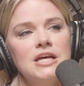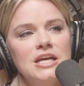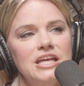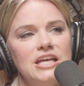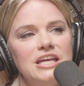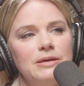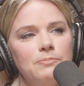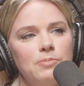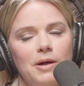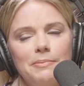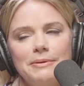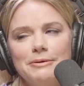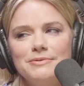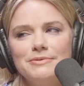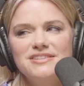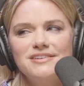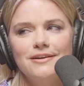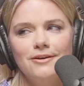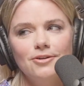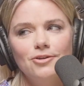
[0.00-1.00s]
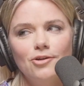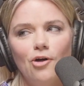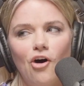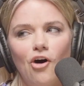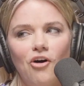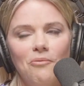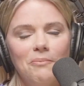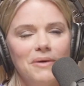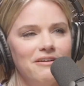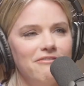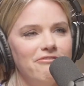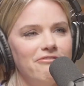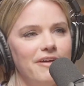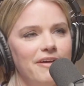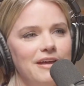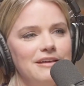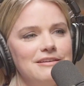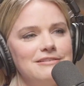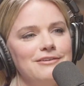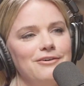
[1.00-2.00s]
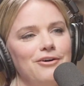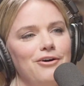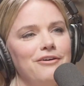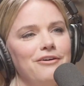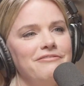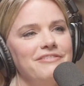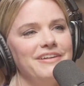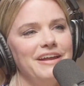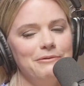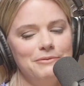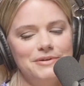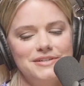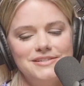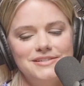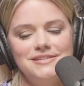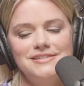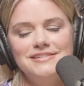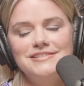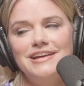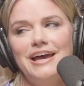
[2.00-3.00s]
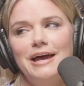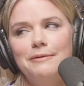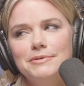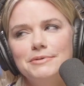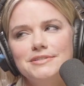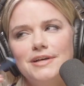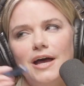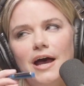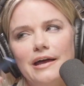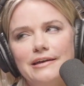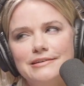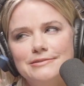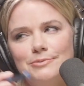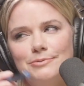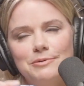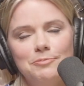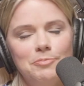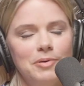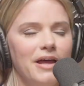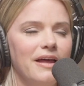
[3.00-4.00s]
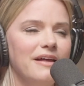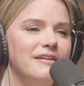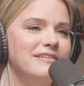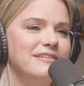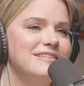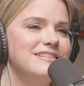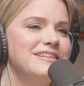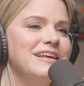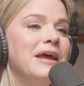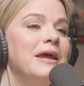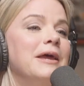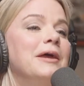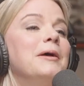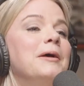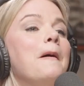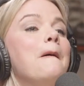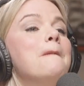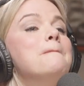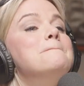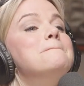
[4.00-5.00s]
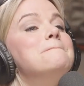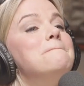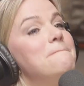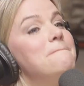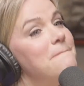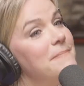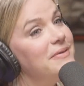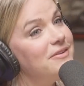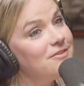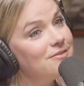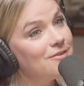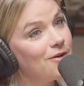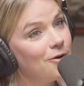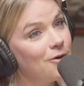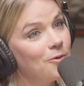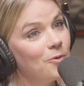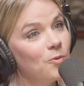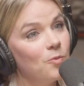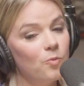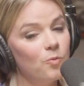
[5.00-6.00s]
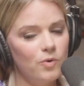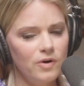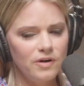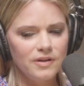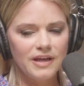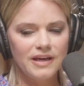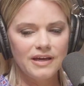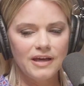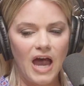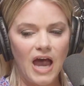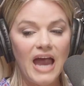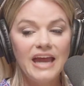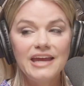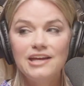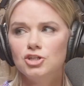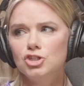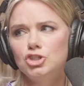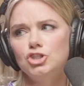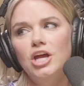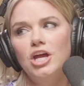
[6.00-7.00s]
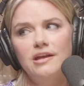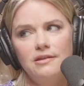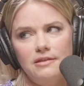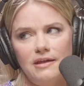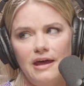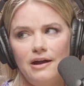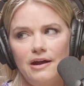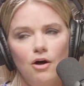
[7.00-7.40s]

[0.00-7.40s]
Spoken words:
he probably wants to claw my face off, and I want to stab his eyes with pens. So we're like, I can shake that